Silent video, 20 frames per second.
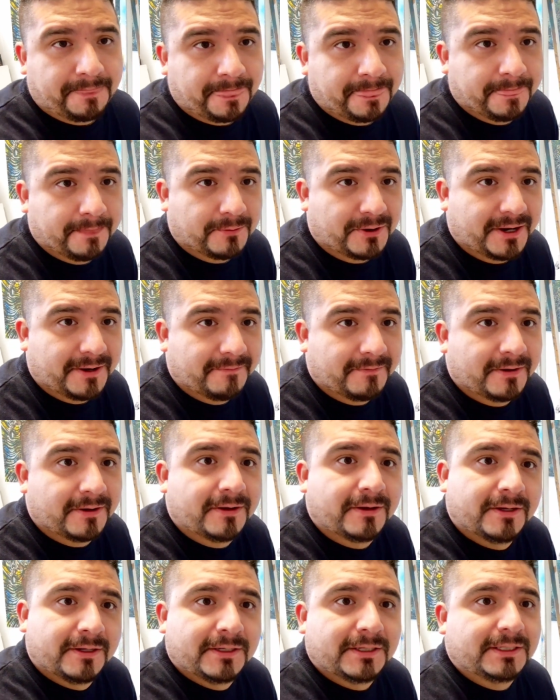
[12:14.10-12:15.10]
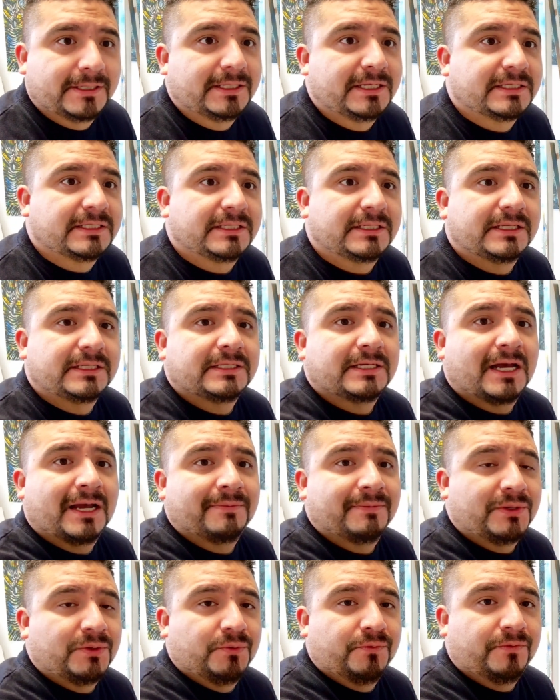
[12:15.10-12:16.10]
right? This is the time
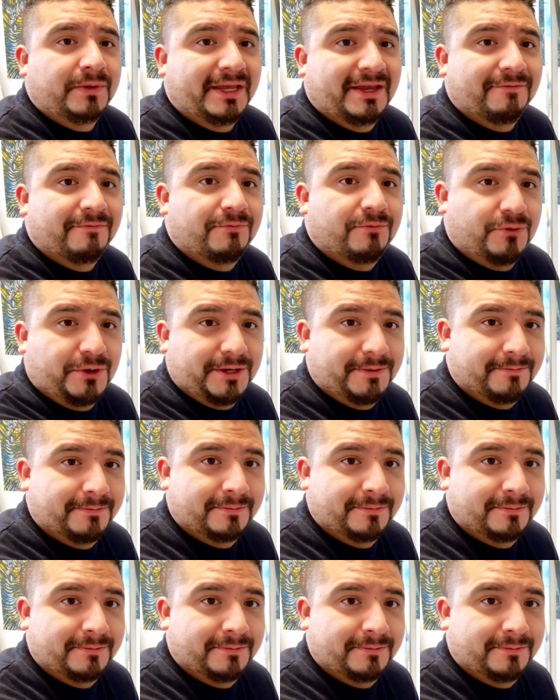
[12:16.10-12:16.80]
that you get free.